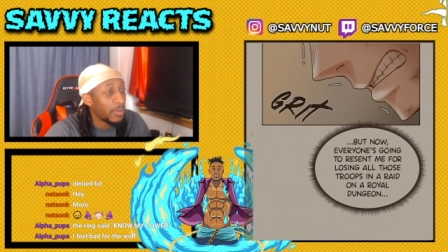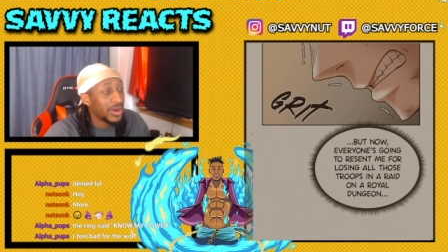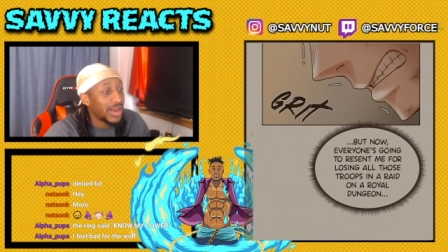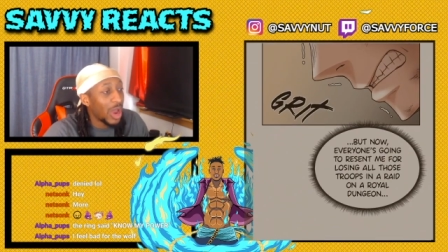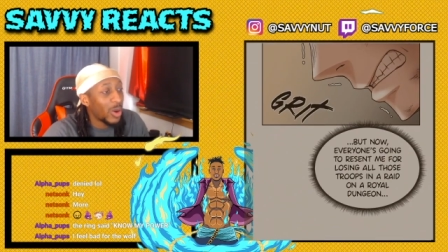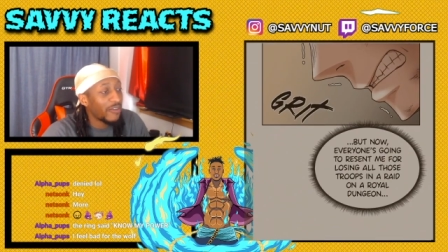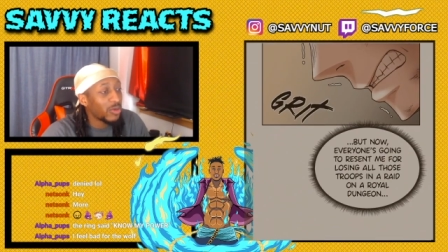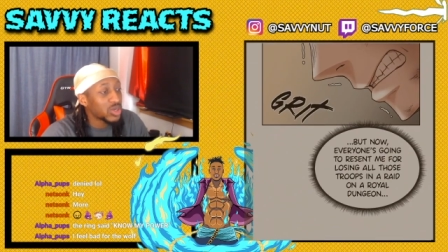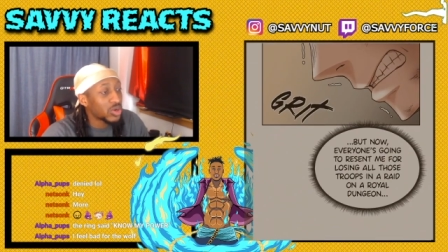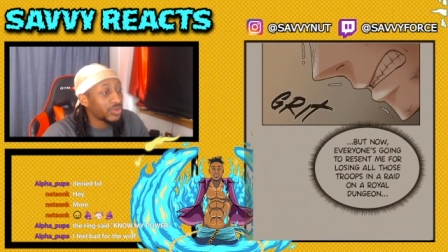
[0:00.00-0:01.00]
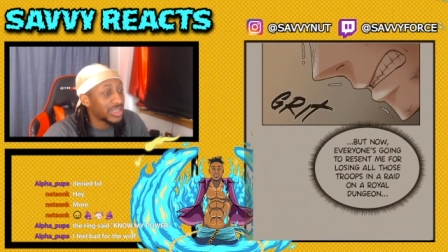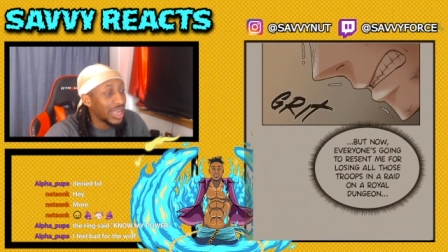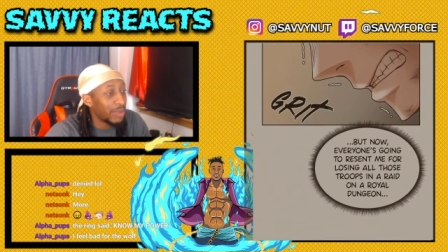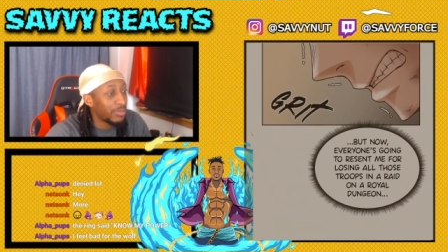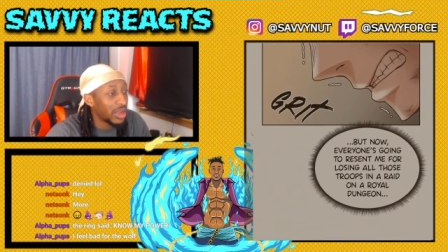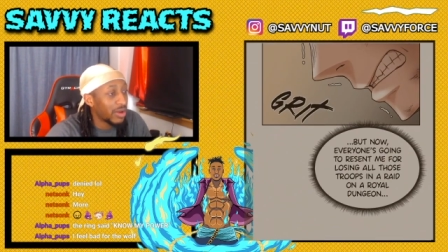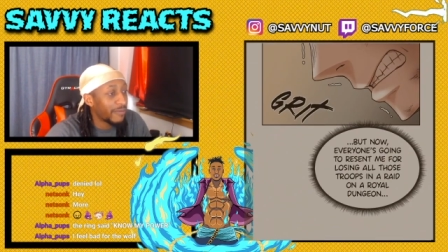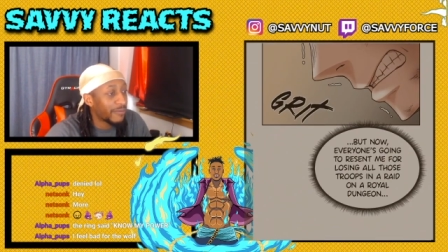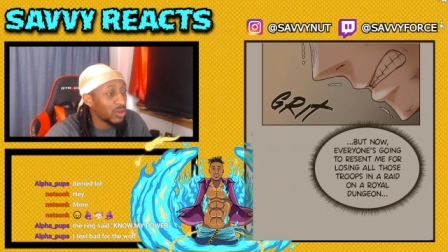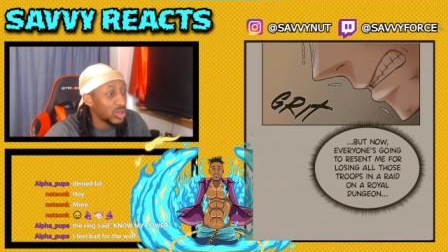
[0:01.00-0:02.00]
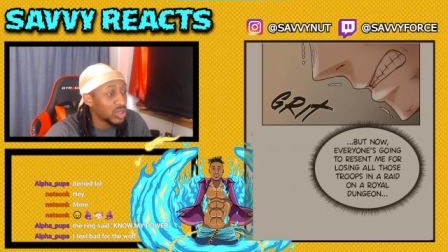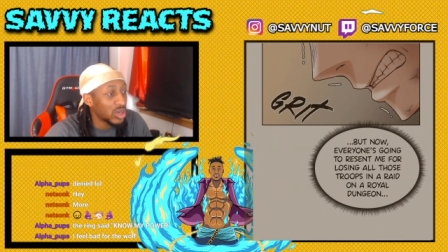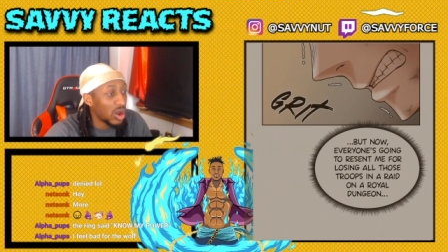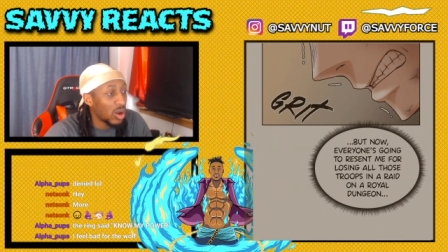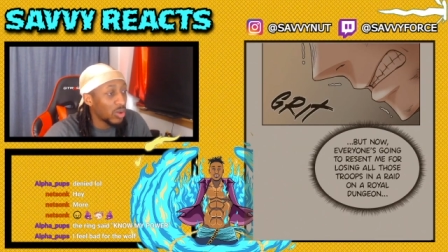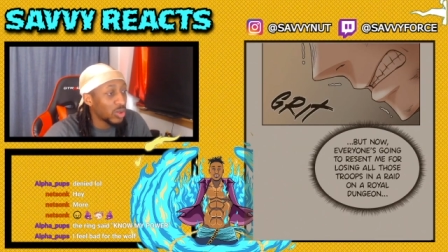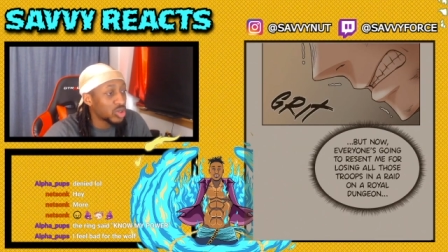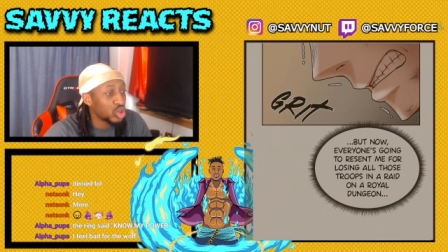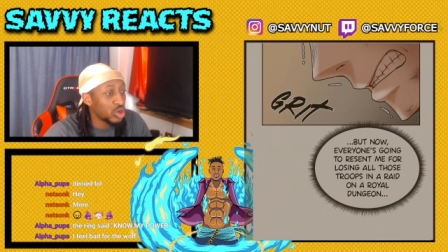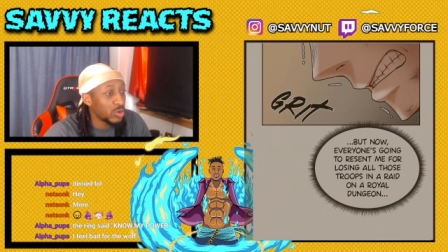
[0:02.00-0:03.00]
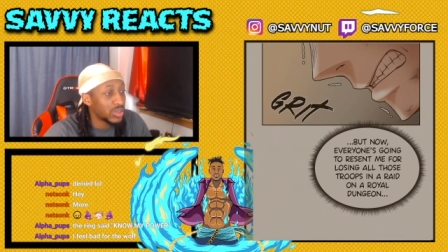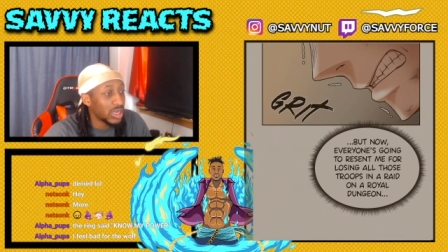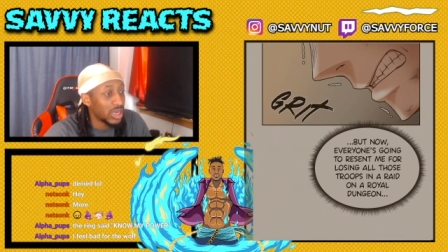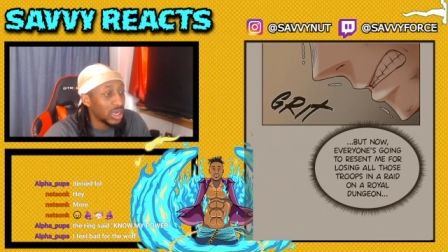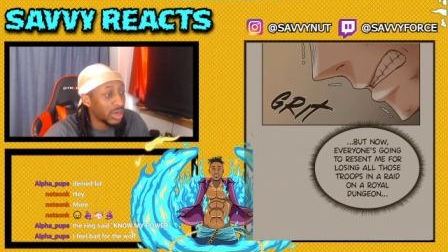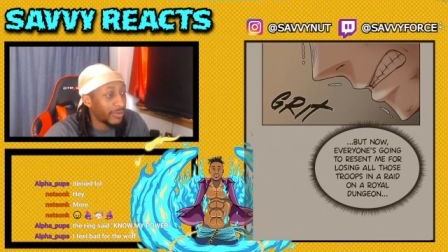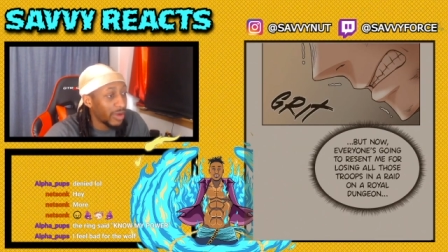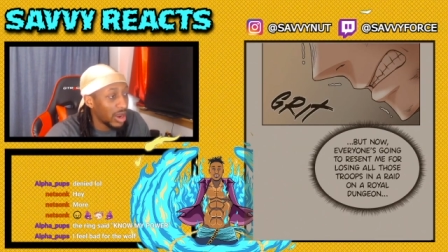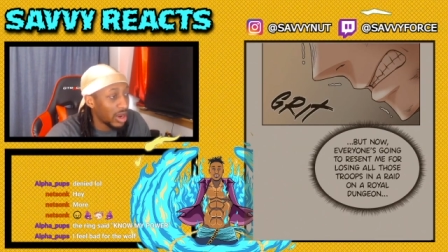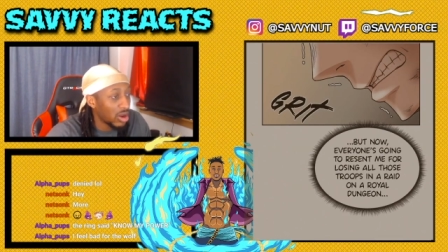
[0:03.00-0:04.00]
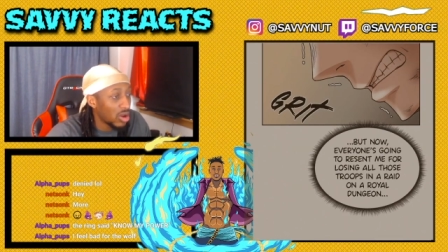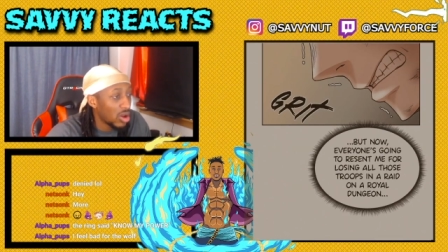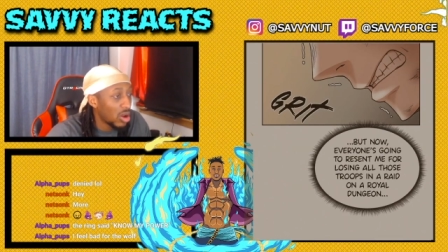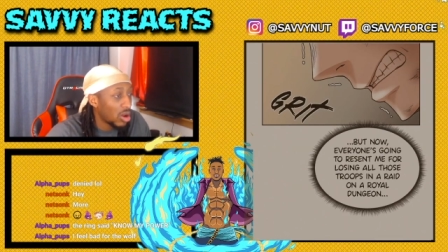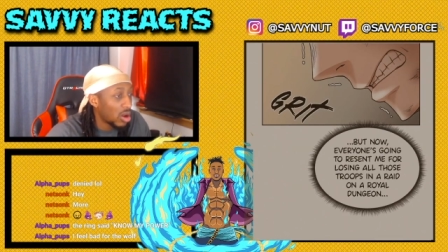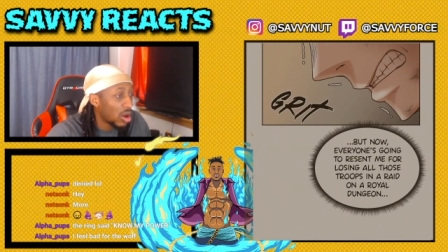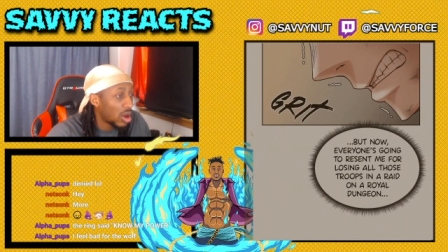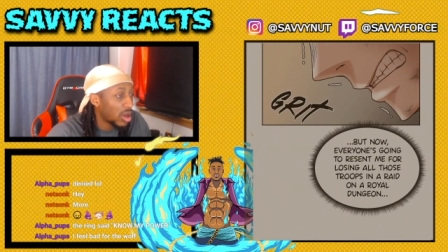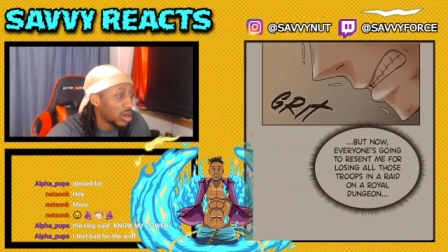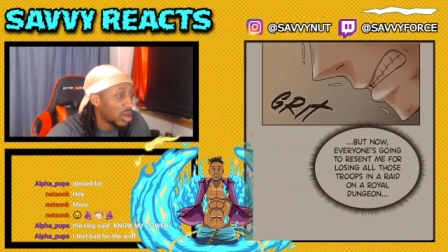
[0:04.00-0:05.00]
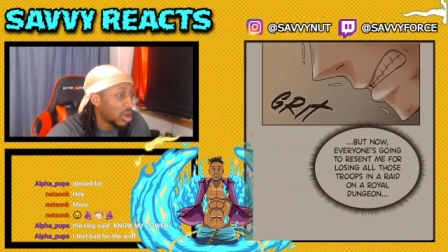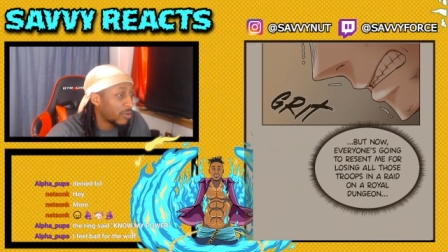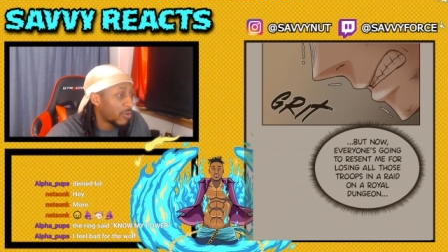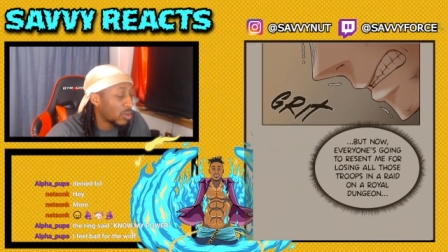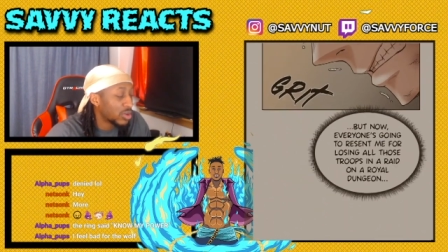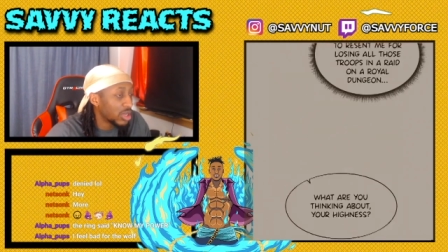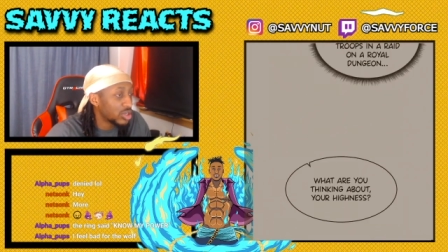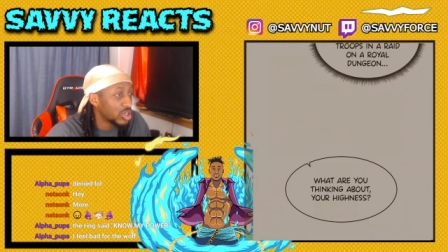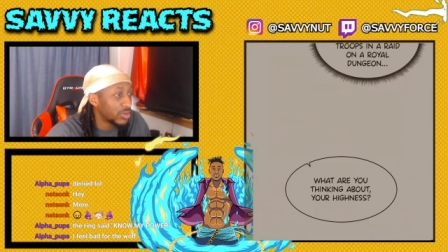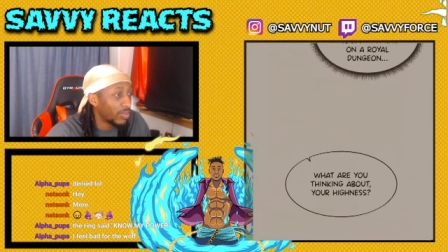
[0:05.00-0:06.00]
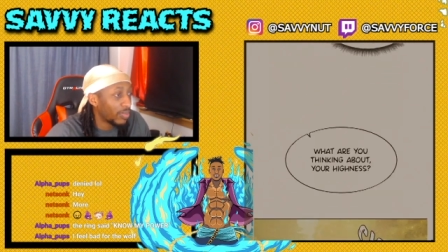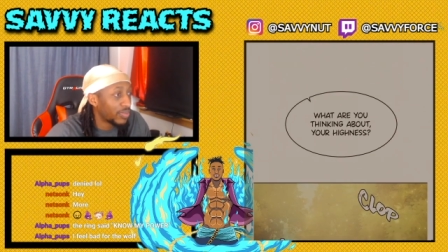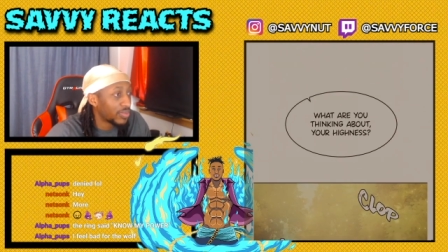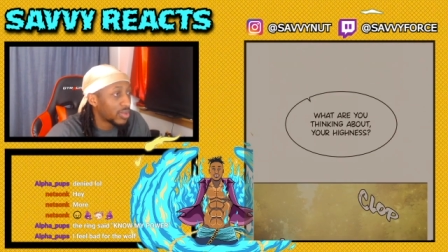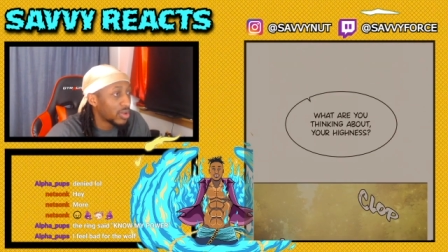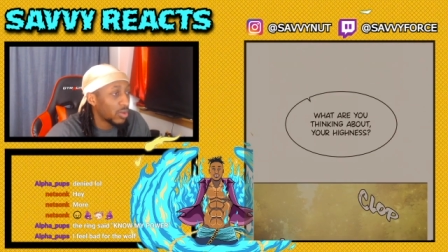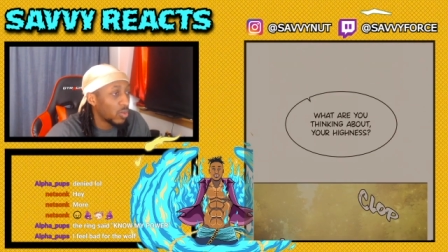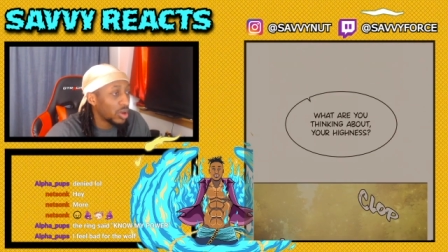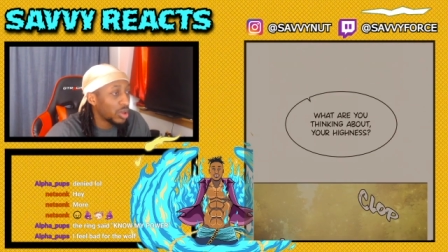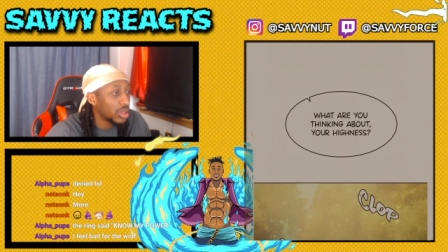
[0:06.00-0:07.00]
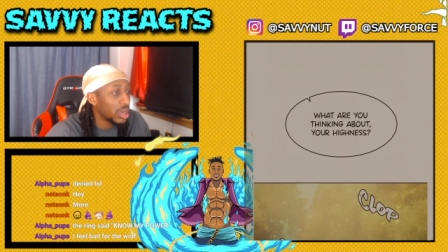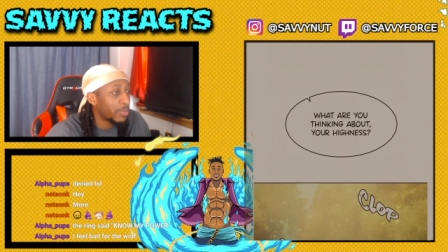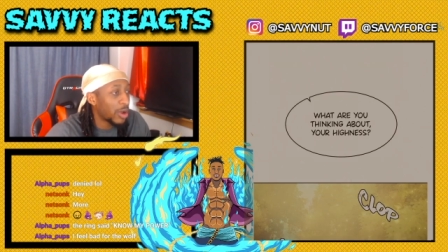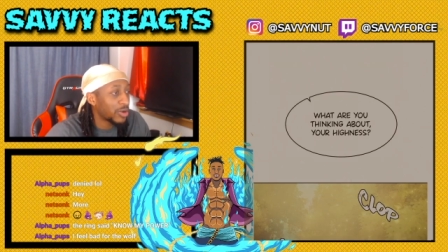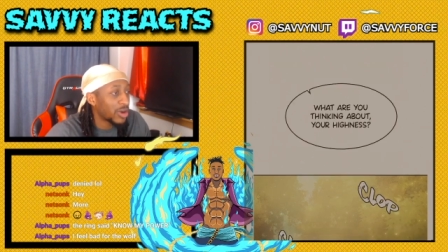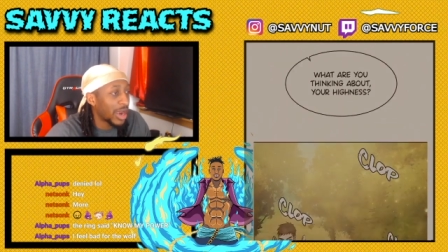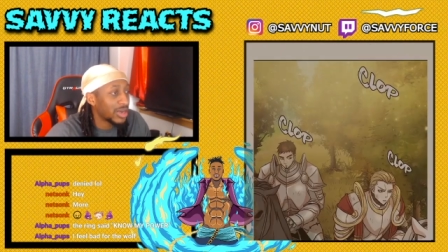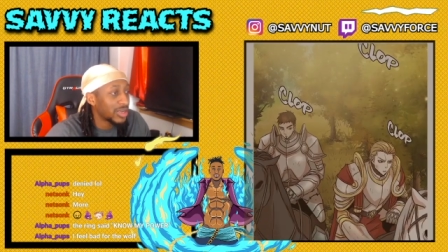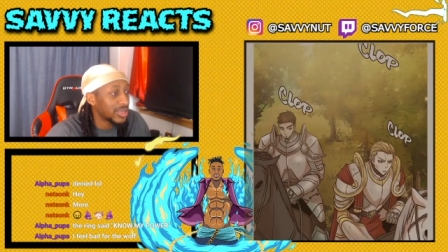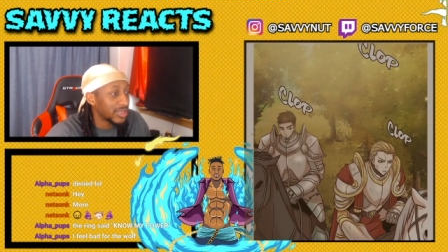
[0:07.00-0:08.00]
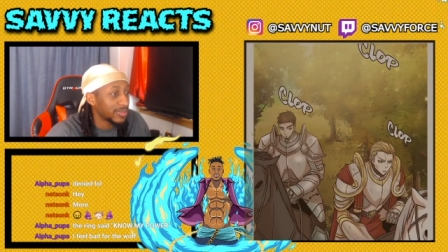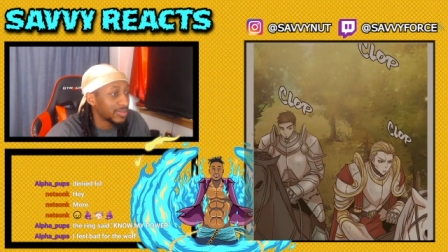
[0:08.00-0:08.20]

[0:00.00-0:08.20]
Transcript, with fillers: But now everyone's going to resent me for losing all those troops in a raid on a royal dungeon. What are you thinking about, Your Highness?